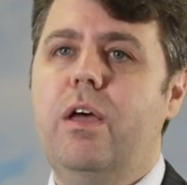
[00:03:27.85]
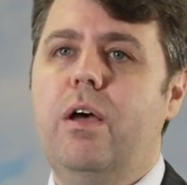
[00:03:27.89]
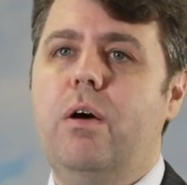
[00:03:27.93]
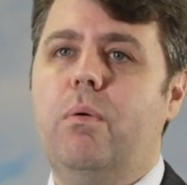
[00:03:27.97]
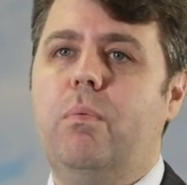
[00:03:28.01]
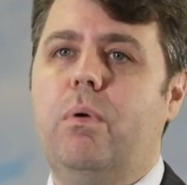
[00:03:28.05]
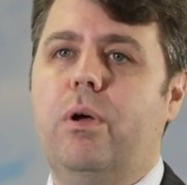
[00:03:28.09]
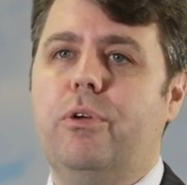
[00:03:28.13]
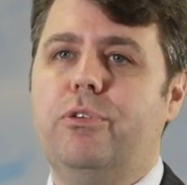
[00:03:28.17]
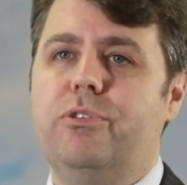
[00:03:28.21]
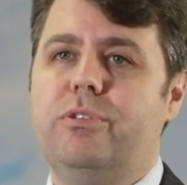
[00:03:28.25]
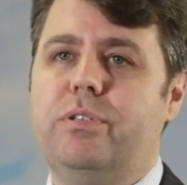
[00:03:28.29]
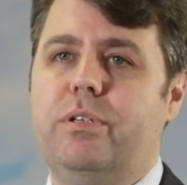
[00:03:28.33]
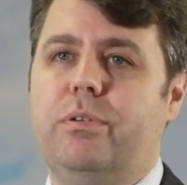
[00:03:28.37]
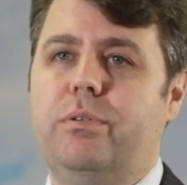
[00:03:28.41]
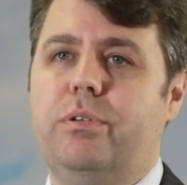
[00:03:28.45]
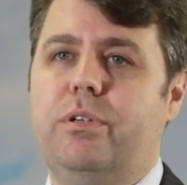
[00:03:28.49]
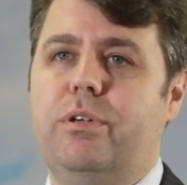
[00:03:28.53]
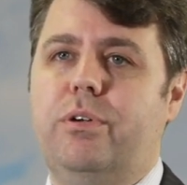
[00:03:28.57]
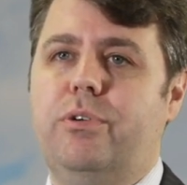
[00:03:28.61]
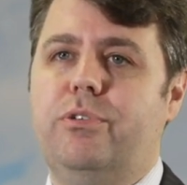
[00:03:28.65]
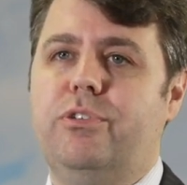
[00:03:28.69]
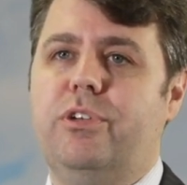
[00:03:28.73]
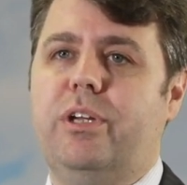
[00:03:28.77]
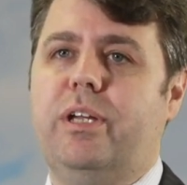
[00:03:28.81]
while still
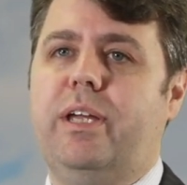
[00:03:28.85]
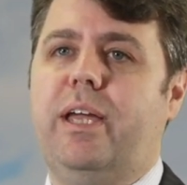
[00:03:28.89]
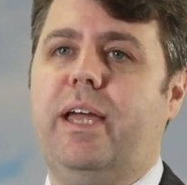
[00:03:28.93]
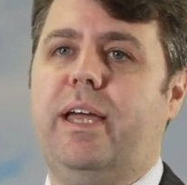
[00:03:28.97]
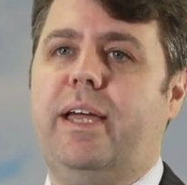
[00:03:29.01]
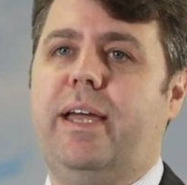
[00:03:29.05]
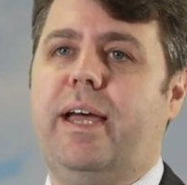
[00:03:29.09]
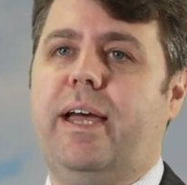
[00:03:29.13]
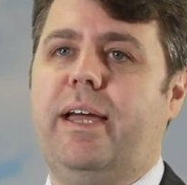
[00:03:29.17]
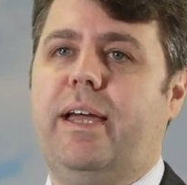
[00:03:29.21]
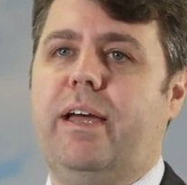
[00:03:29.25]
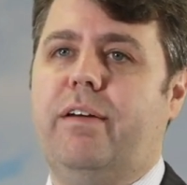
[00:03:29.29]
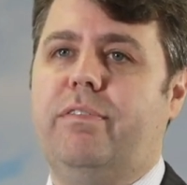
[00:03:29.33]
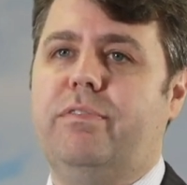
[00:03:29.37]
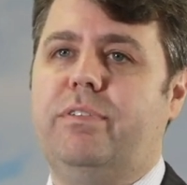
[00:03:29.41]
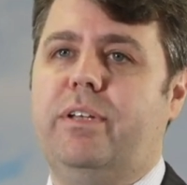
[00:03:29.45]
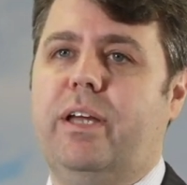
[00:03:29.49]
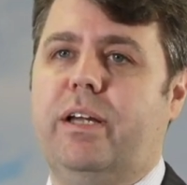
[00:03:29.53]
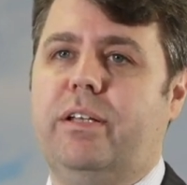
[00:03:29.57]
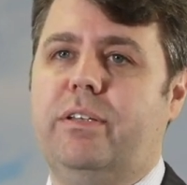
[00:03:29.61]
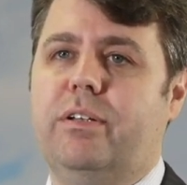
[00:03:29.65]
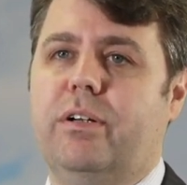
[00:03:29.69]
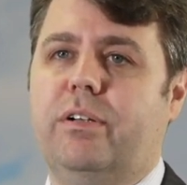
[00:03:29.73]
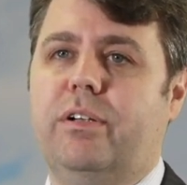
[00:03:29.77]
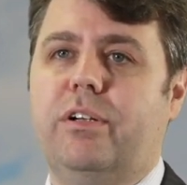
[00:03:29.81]
using EAF
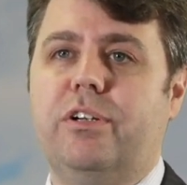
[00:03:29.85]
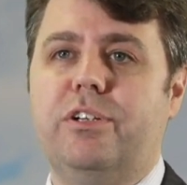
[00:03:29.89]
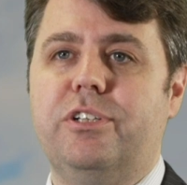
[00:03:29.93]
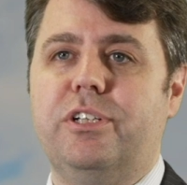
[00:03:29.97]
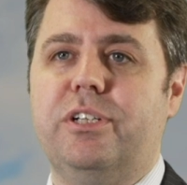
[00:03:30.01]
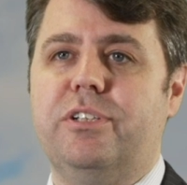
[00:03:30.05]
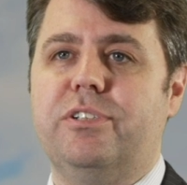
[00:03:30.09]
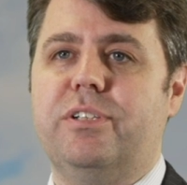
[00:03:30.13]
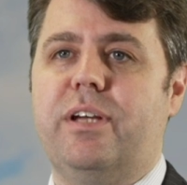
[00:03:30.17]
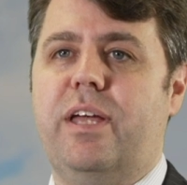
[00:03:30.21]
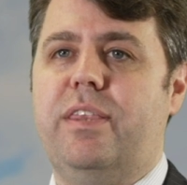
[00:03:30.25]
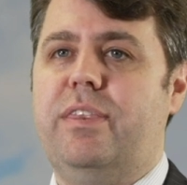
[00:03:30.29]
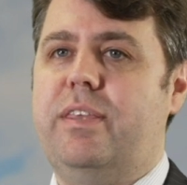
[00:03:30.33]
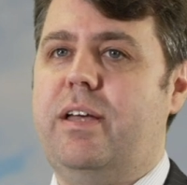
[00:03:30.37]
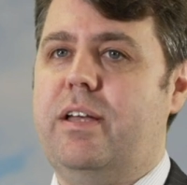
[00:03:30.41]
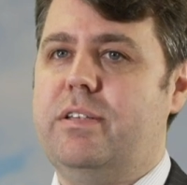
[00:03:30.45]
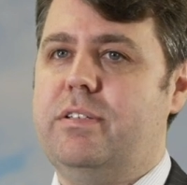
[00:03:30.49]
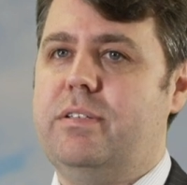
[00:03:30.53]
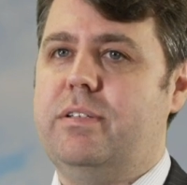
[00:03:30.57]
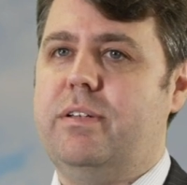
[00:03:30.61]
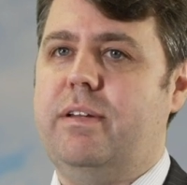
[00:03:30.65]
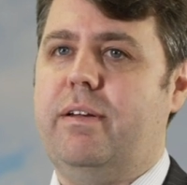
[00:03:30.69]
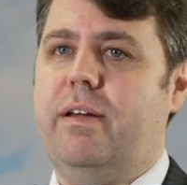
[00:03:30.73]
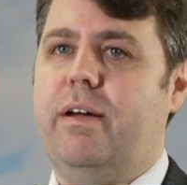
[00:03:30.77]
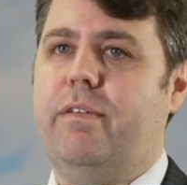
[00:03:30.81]
technologies and
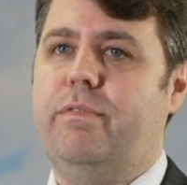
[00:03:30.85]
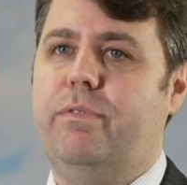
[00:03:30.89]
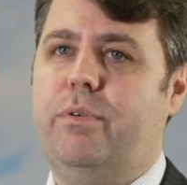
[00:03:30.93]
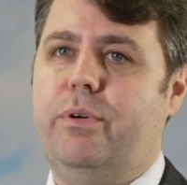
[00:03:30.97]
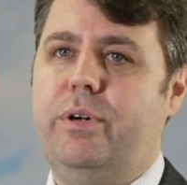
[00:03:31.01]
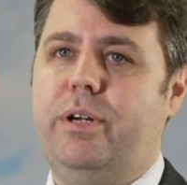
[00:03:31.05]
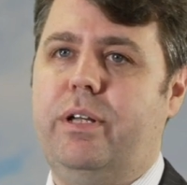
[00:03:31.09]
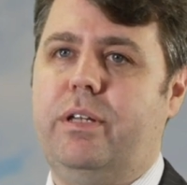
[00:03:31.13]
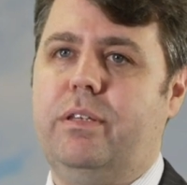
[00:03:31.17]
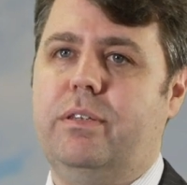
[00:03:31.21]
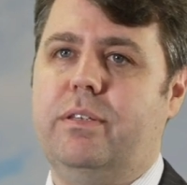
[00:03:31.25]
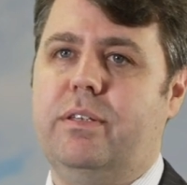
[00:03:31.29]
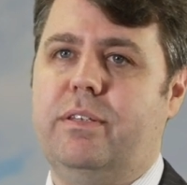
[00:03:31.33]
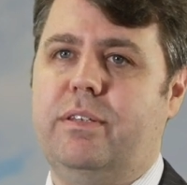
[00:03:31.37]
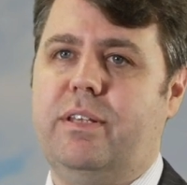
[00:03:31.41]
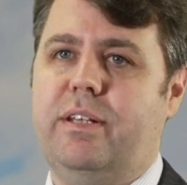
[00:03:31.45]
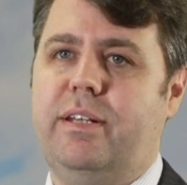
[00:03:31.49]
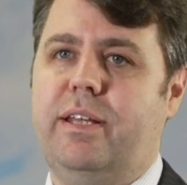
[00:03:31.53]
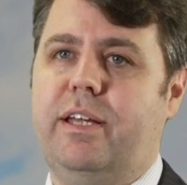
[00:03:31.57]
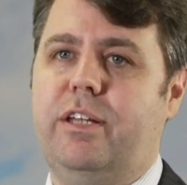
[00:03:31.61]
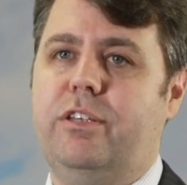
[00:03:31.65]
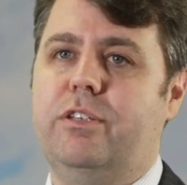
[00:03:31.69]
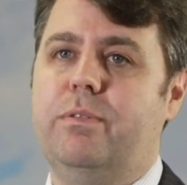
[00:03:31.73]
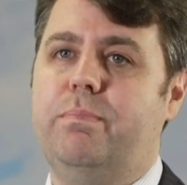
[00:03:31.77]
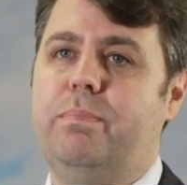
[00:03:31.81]
thus avoiding the
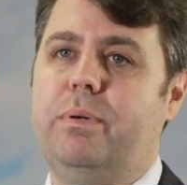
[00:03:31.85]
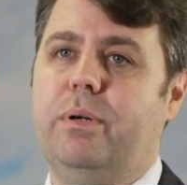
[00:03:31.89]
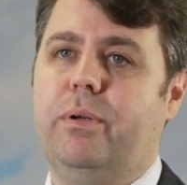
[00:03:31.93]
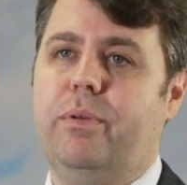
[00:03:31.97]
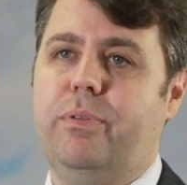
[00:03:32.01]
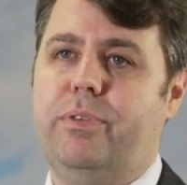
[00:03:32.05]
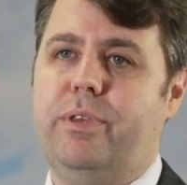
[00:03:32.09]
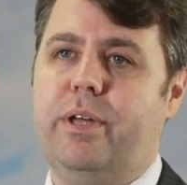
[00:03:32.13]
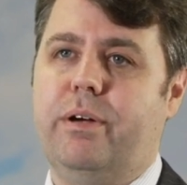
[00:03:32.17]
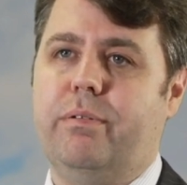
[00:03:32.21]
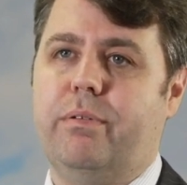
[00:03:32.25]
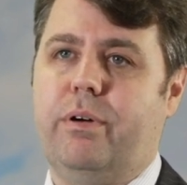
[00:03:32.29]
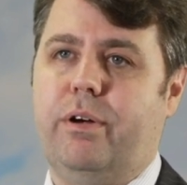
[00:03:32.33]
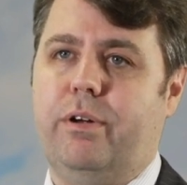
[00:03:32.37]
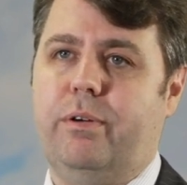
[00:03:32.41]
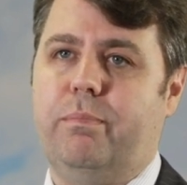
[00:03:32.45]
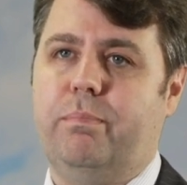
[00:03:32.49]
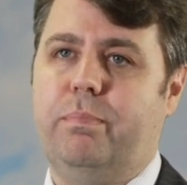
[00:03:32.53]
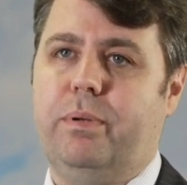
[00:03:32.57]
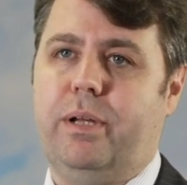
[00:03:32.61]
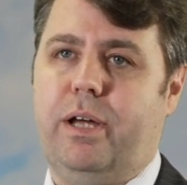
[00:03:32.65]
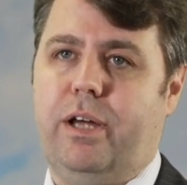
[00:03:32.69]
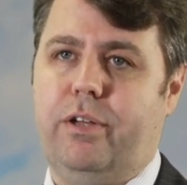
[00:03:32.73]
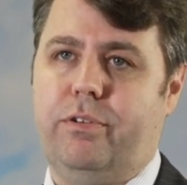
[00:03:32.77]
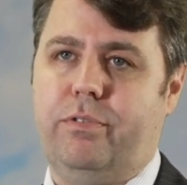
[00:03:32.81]
need to build their own
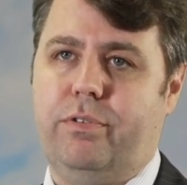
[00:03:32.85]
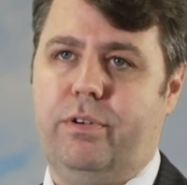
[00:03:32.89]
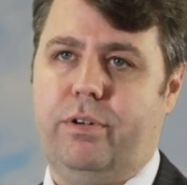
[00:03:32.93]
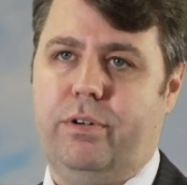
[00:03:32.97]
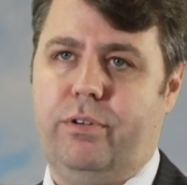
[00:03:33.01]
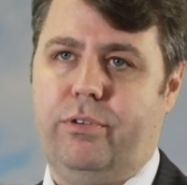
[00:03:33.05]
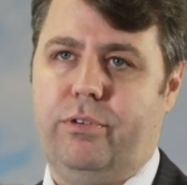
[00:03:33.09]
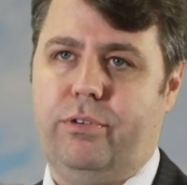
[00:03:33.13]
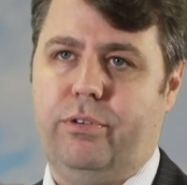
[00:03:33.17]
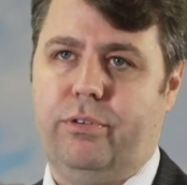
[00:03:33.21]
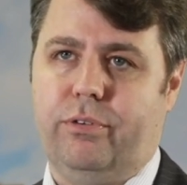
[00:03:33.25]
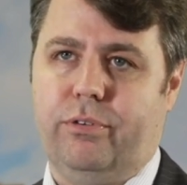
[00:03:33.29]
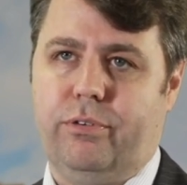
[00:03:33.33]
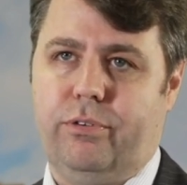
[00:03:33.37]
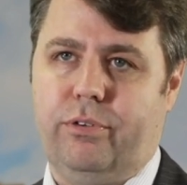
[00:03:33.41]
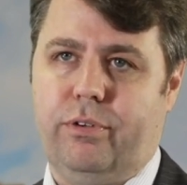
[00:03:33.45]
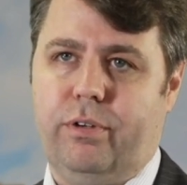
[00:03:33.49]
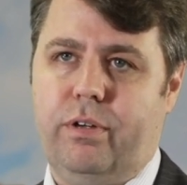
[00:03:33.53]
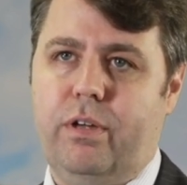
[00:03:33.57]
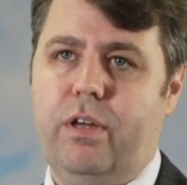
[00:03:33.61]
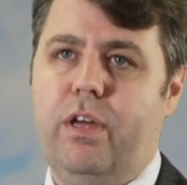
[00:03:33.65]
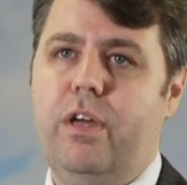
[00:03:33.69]
blast furnaces.